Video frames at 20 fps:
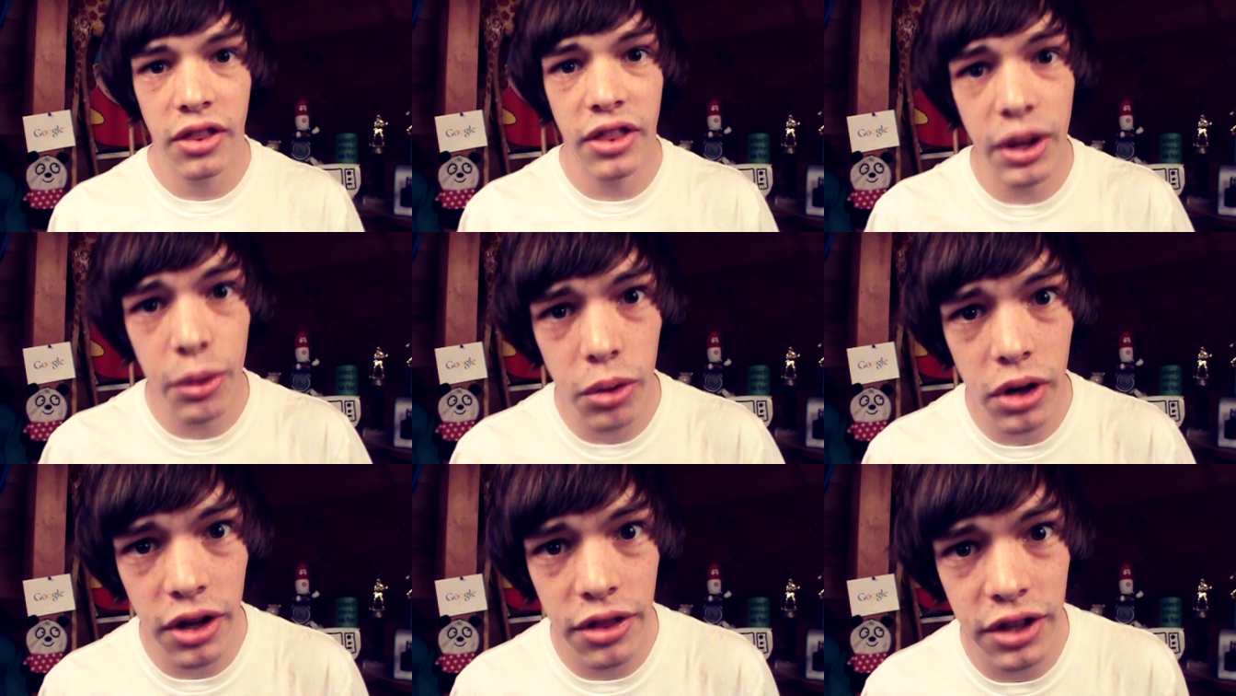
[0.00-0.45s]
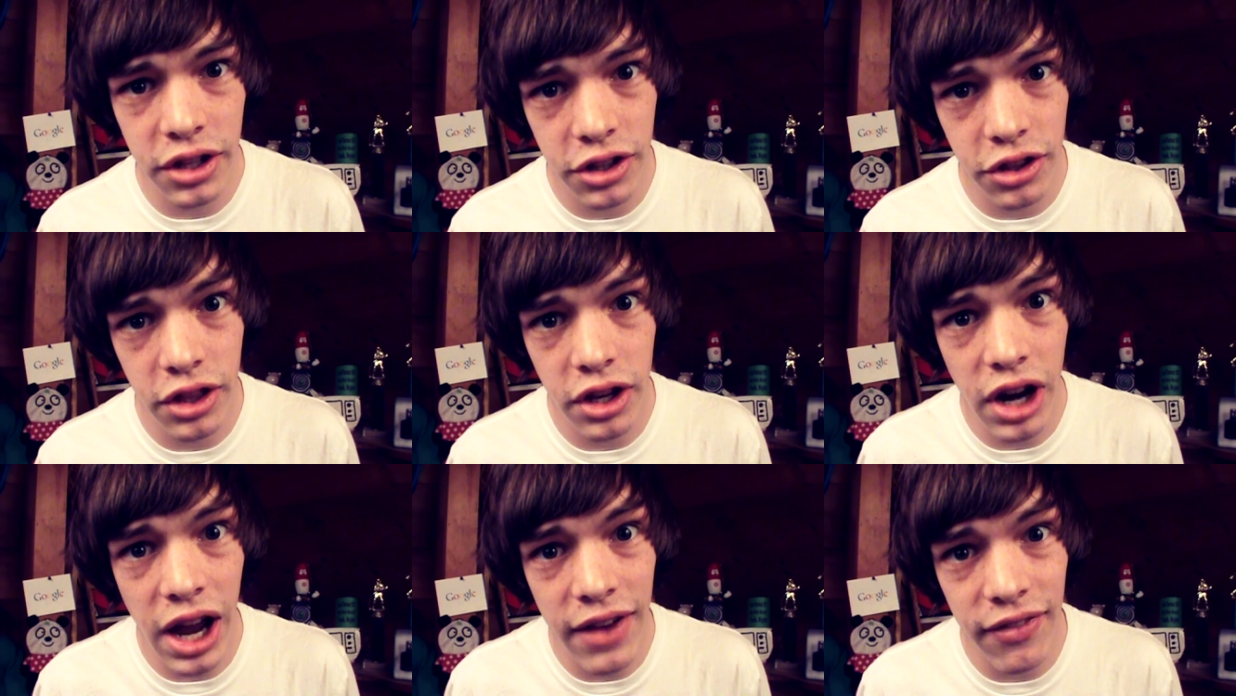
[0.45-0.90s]
They wanna
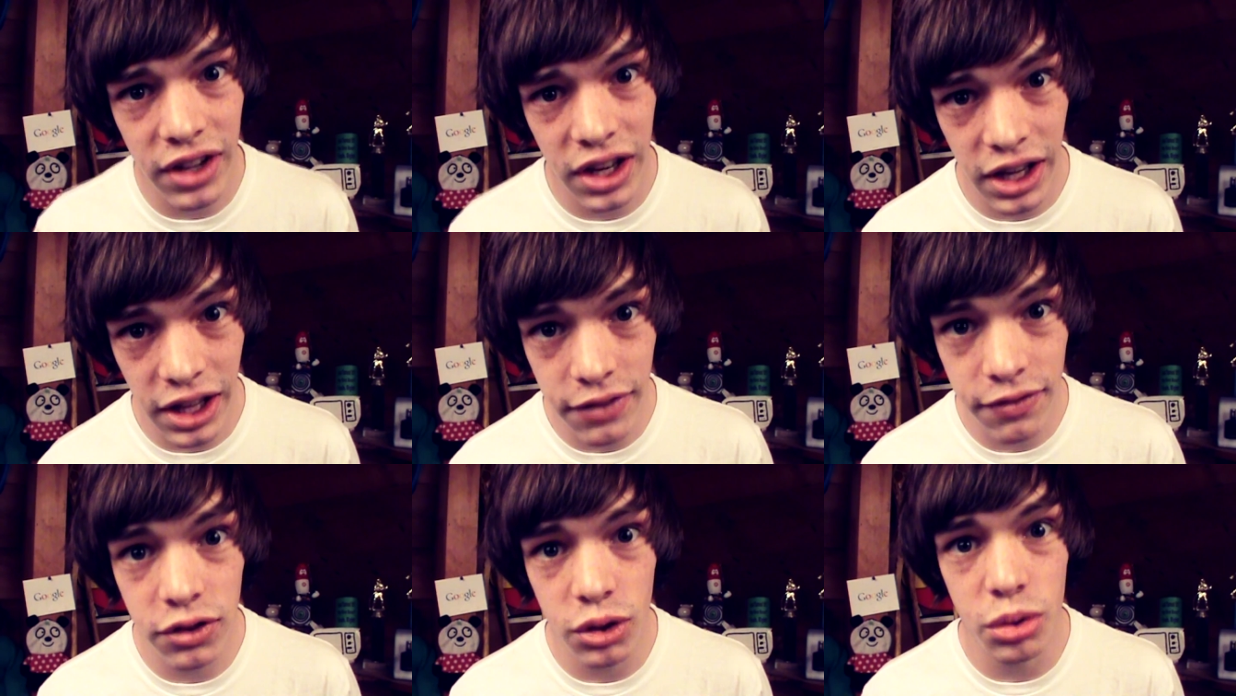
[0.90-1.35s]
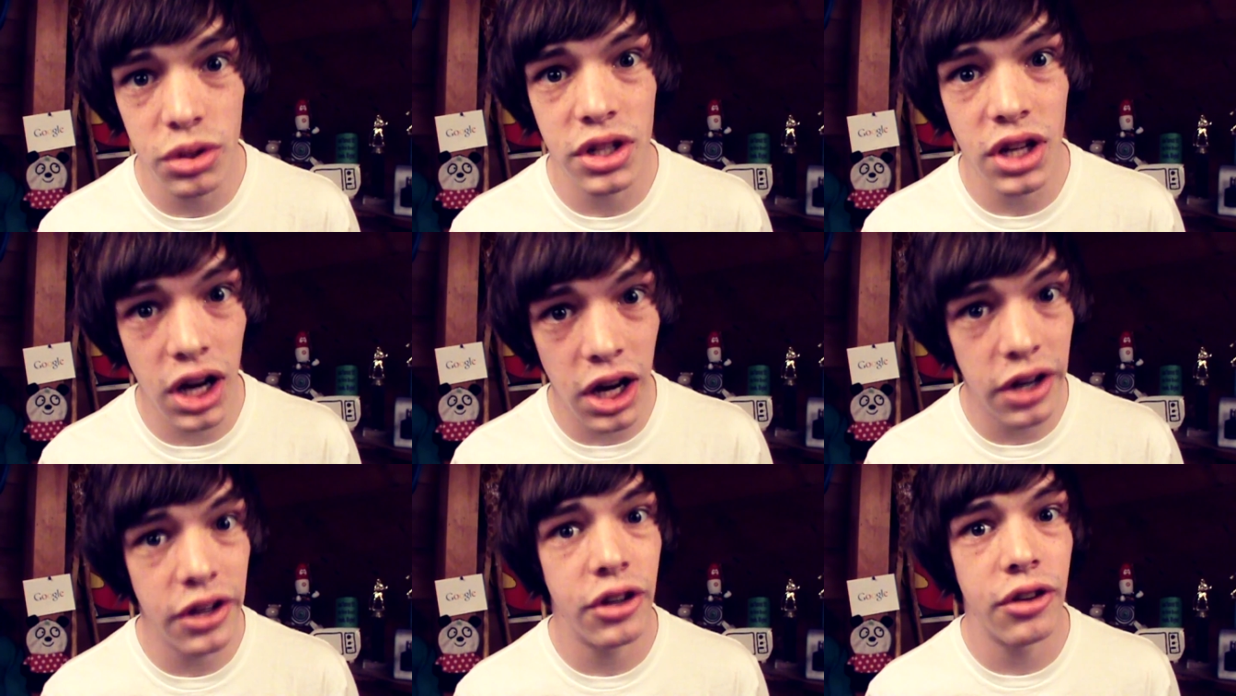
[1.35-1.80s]
think they're having an influence
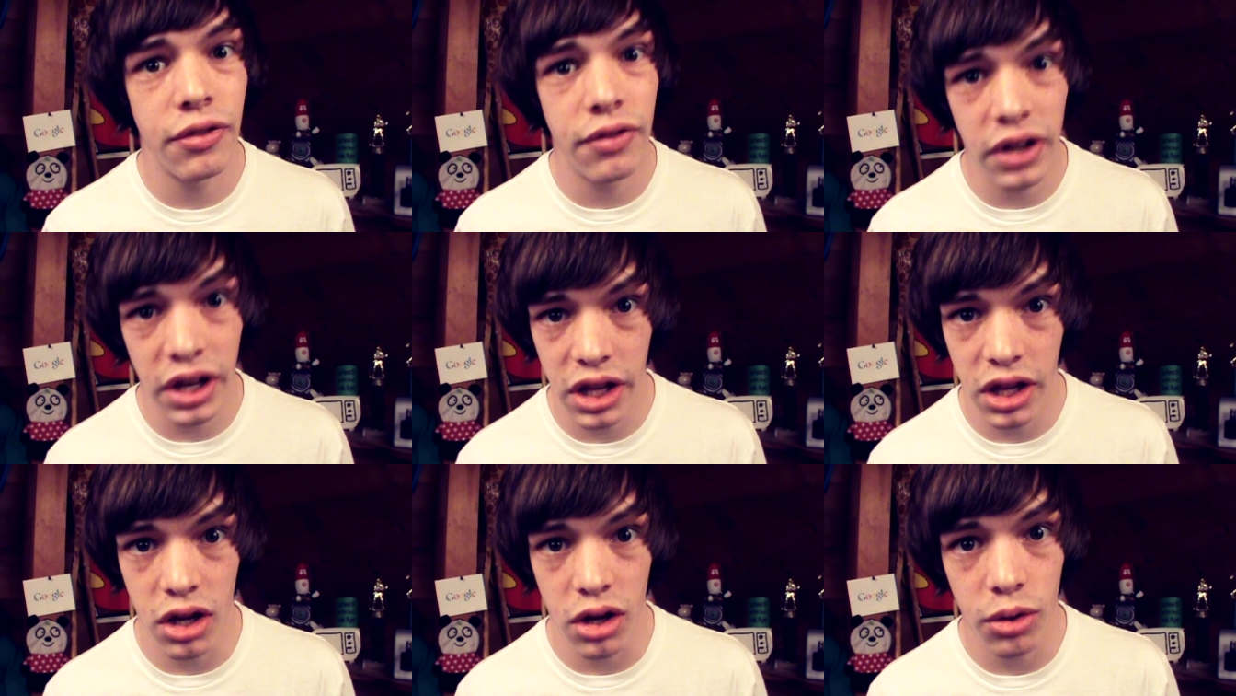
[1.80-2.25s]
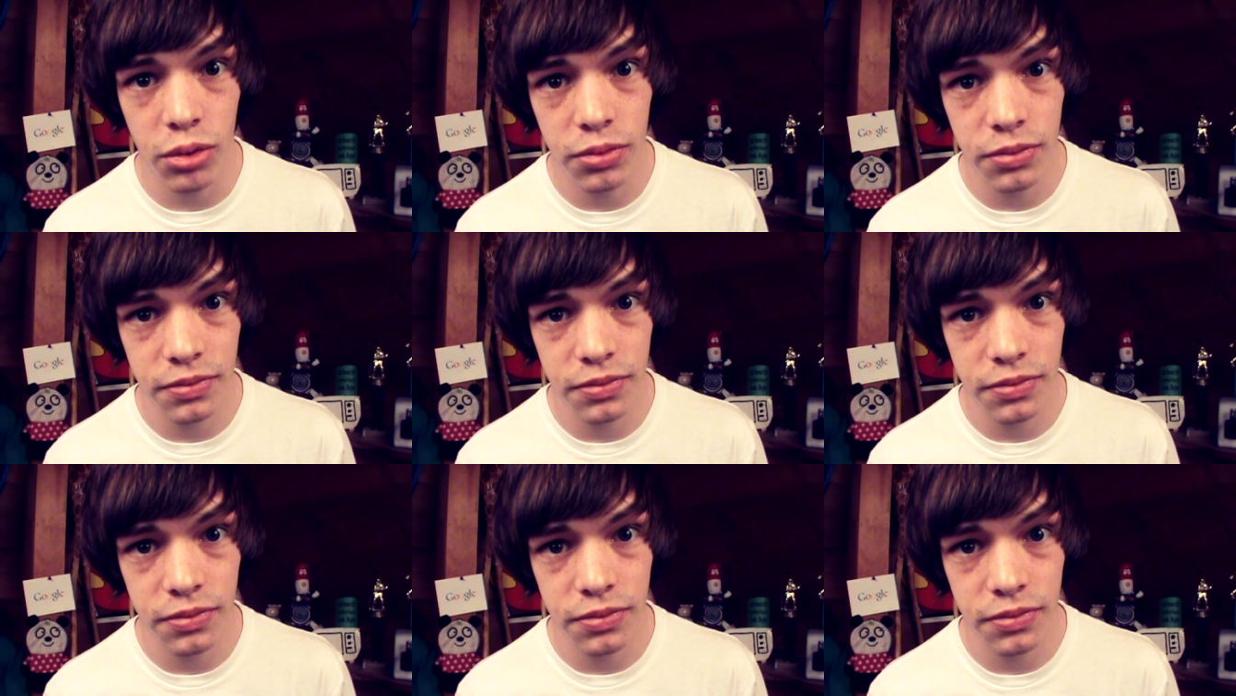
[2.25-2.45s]
on your video.